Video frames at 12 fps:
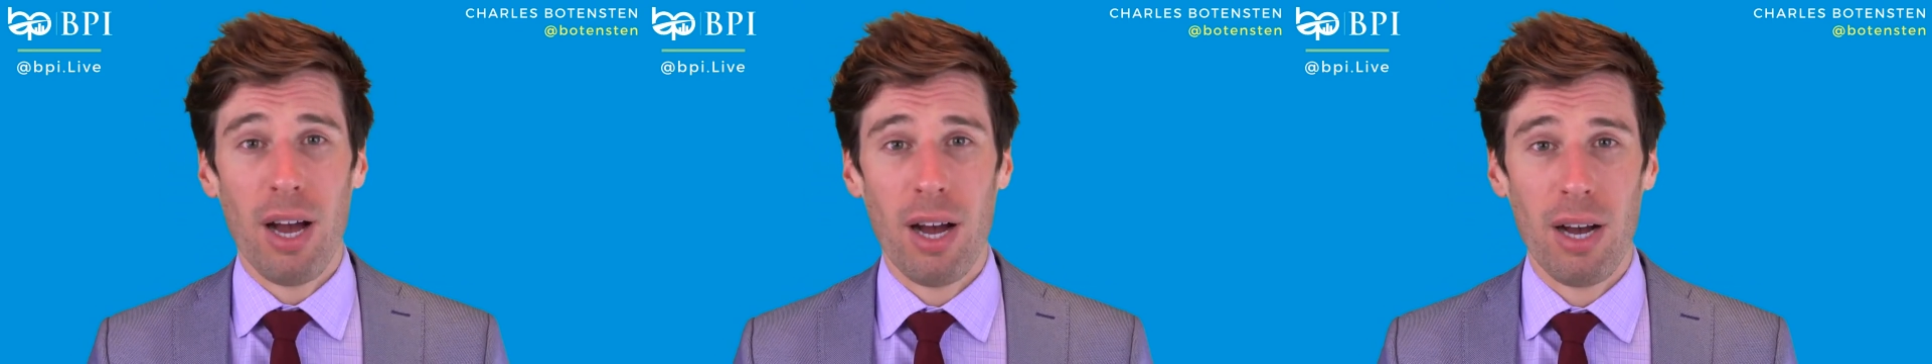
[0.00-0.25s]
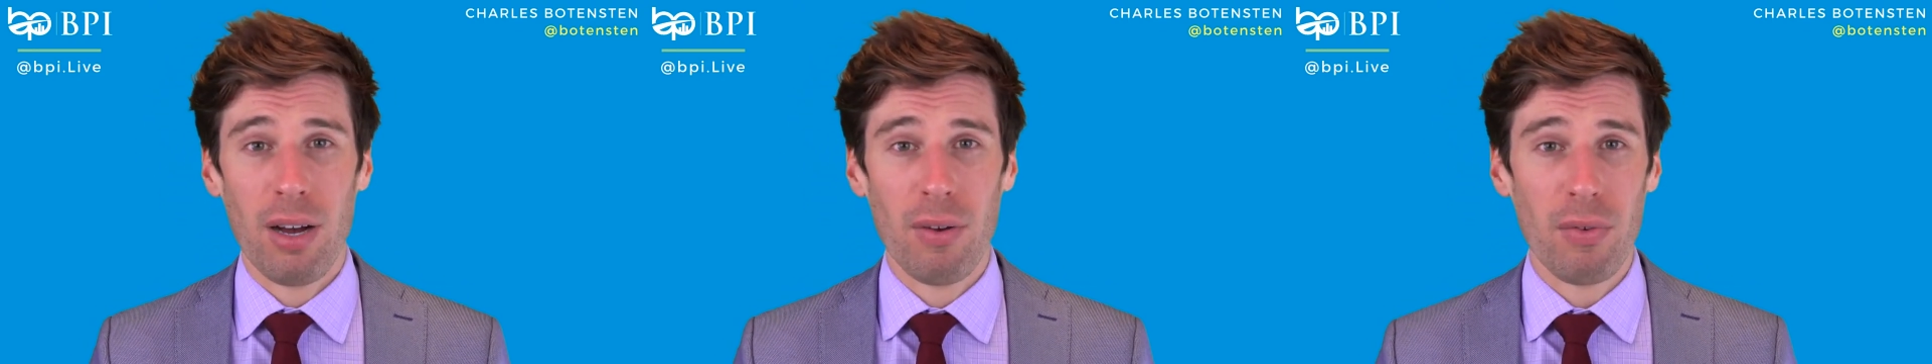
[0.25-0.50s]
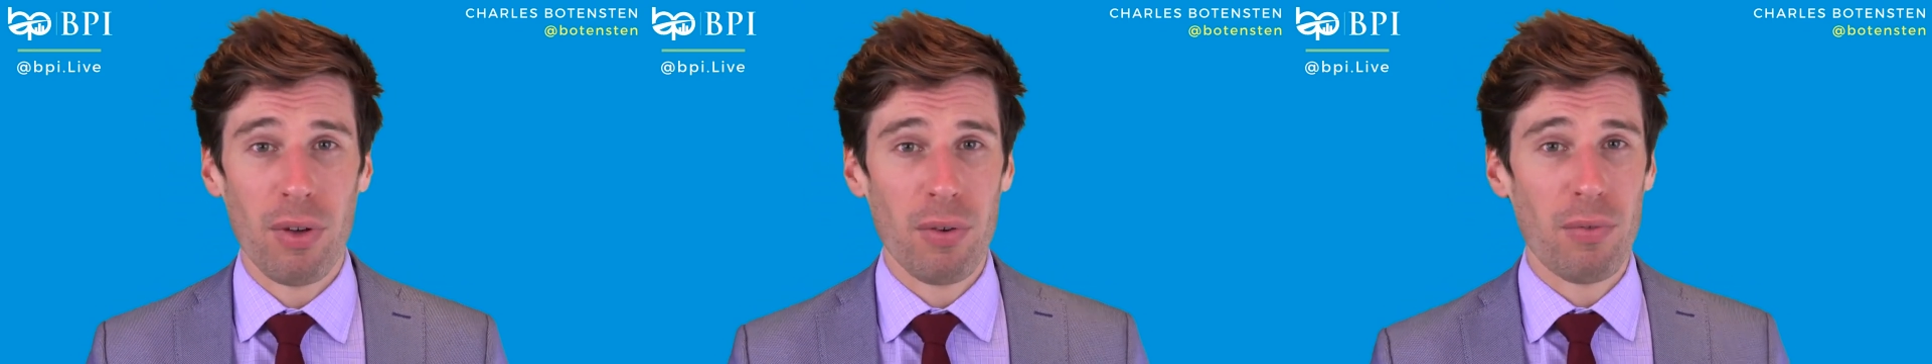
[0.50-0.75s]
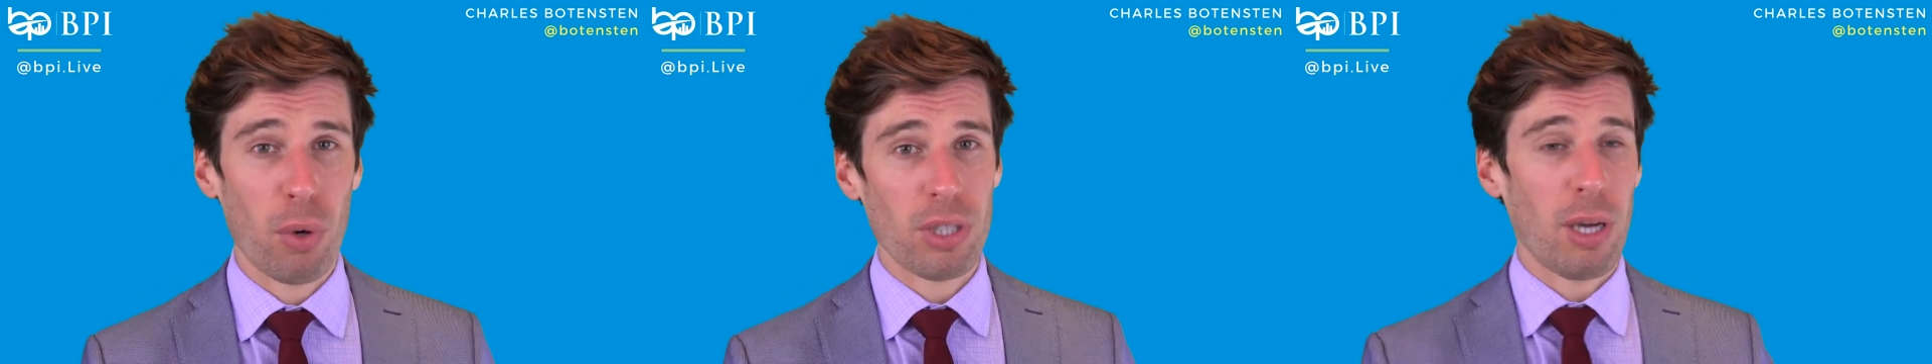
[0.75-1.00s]
of
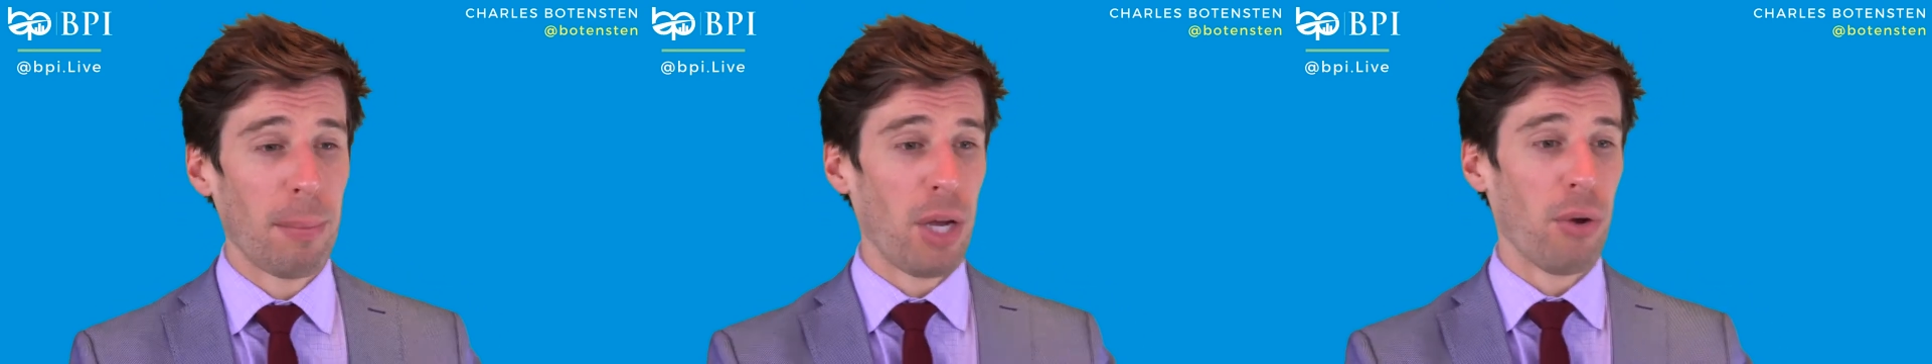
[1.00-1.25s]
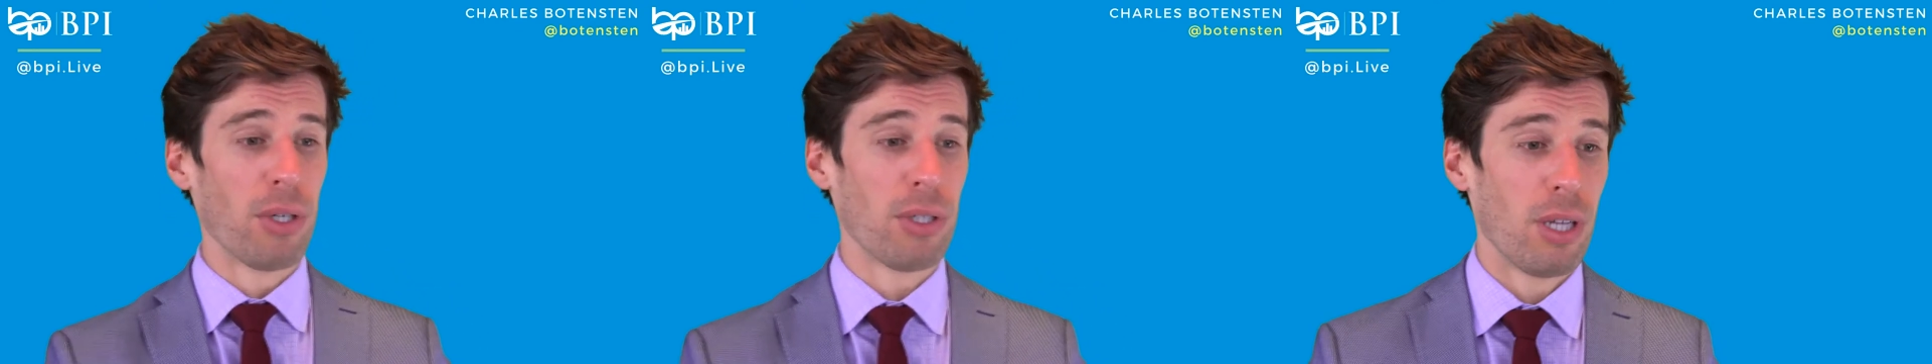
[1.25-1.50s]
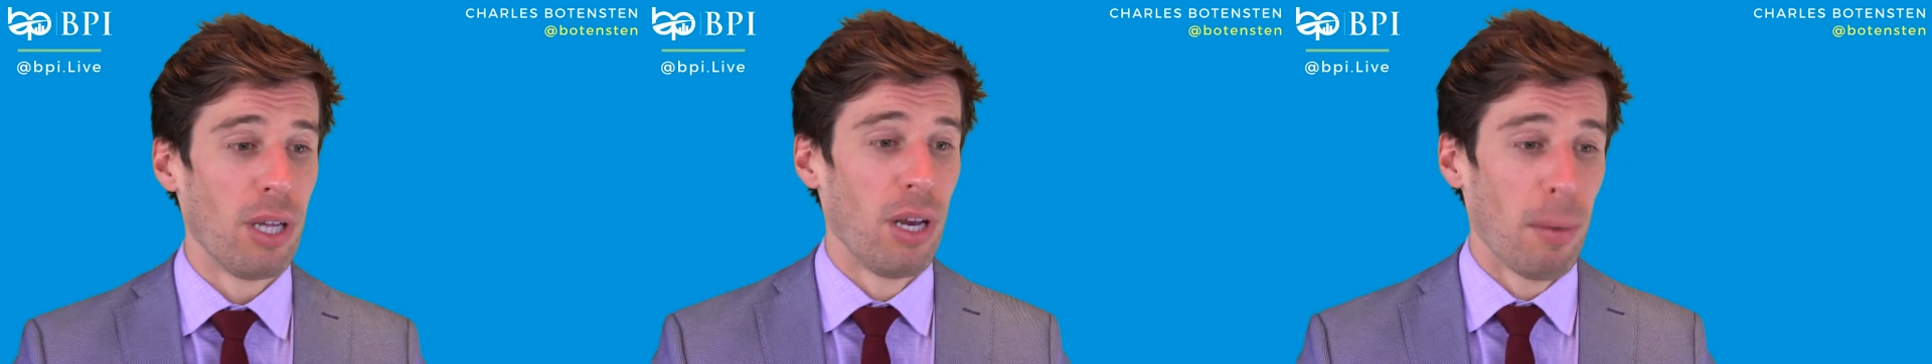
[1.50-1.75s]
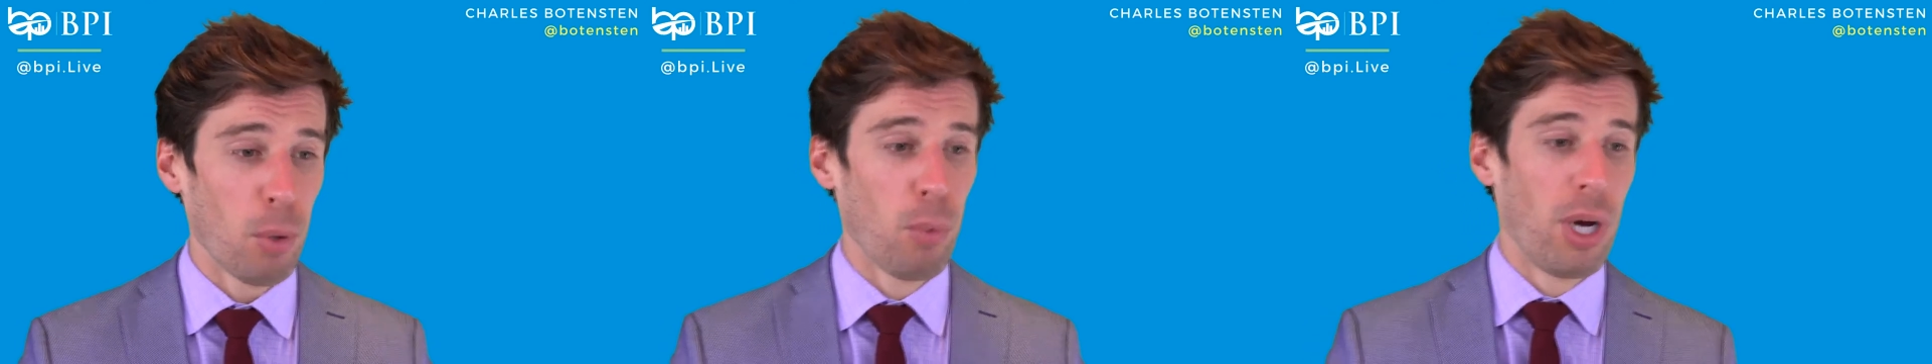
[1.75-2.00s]
for sale by owners.
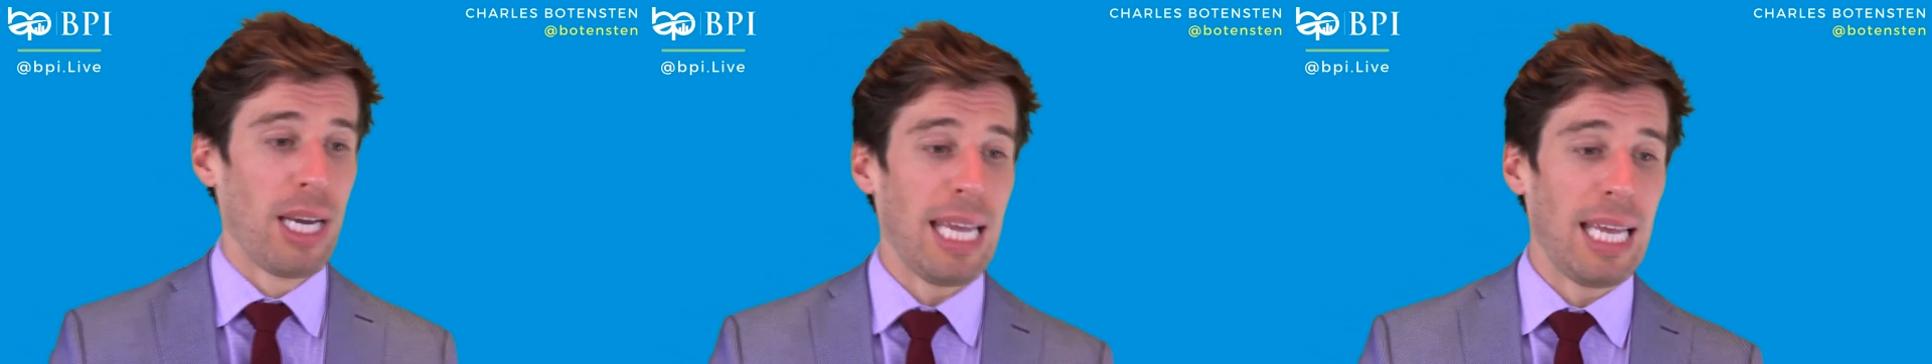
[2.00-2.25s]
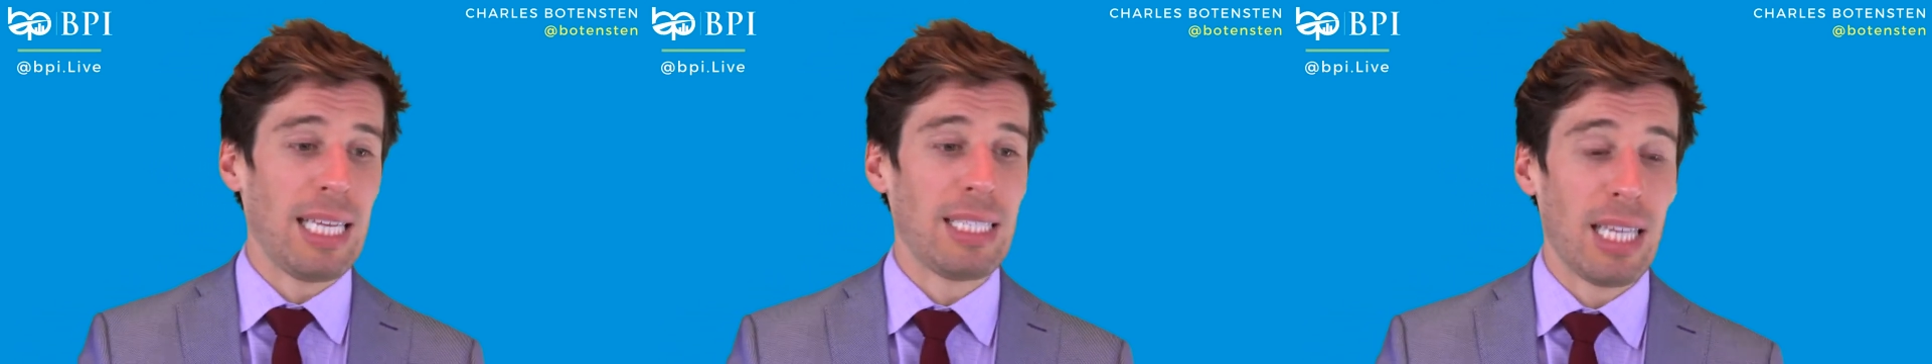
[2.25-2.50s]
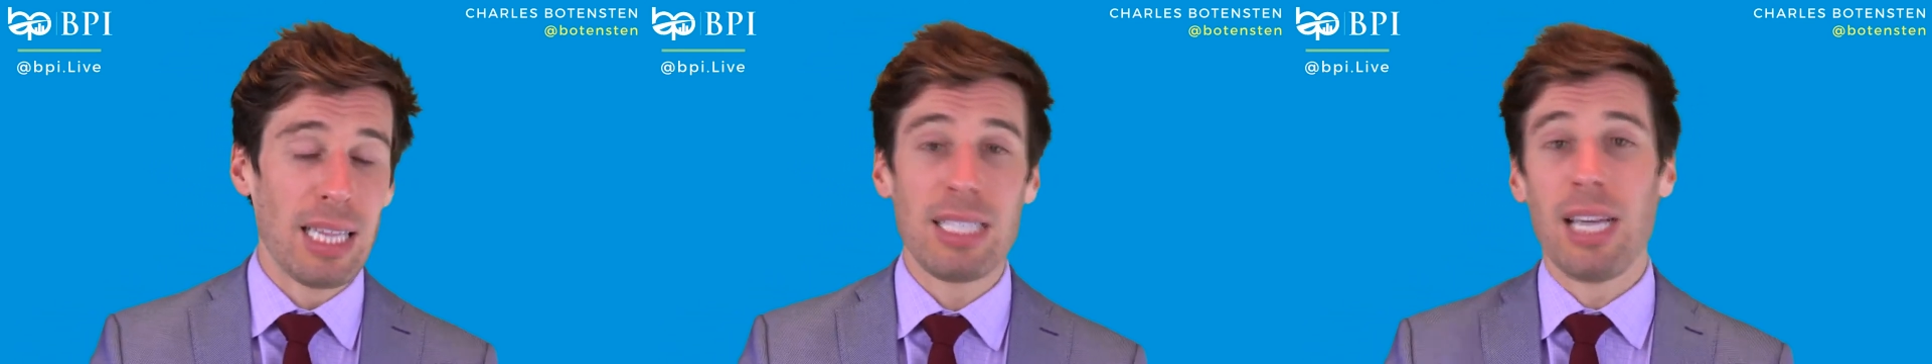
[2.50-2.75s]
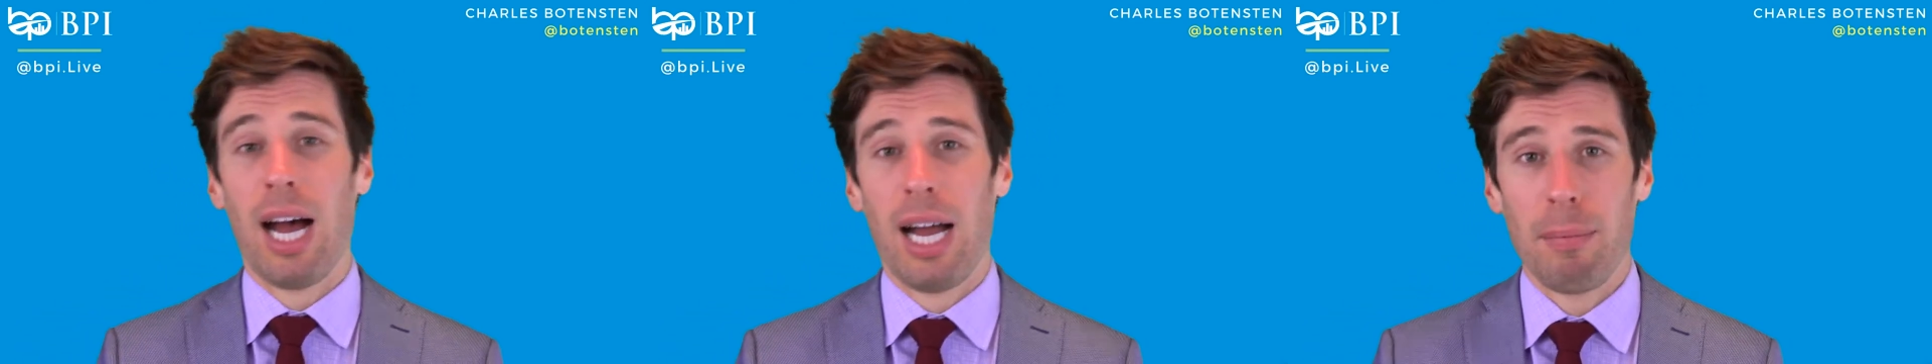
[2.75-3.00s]
Number one is the
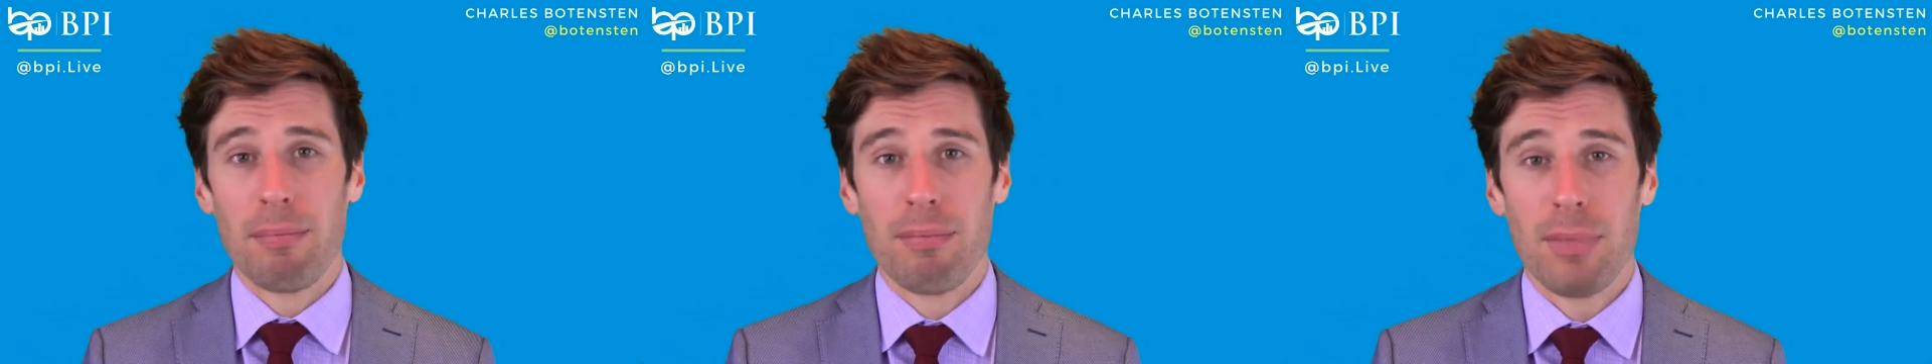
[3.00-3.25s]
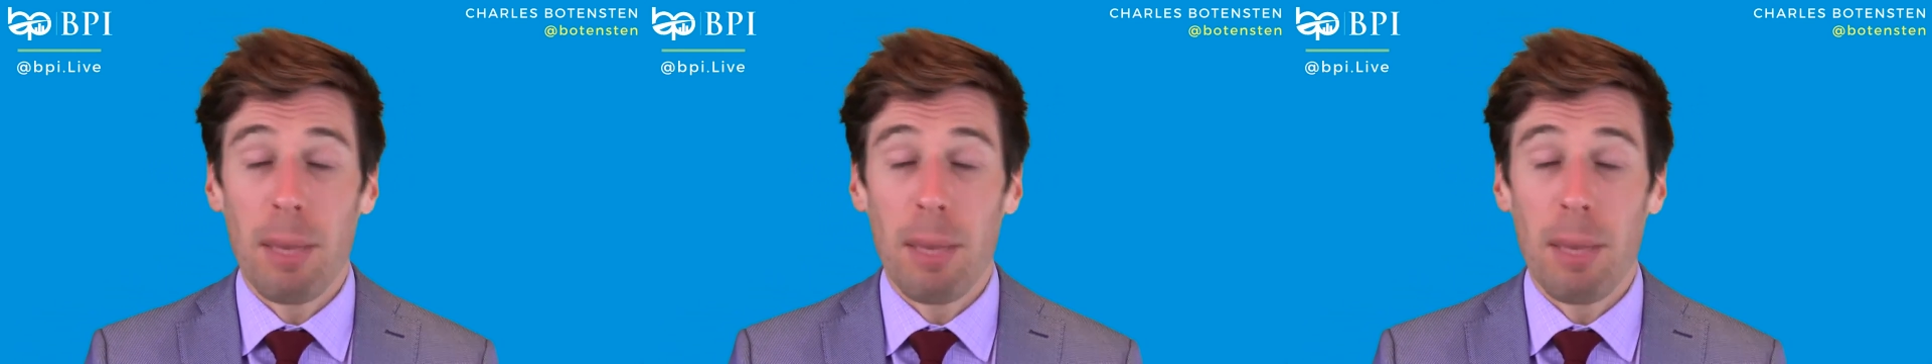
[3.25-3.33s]
time.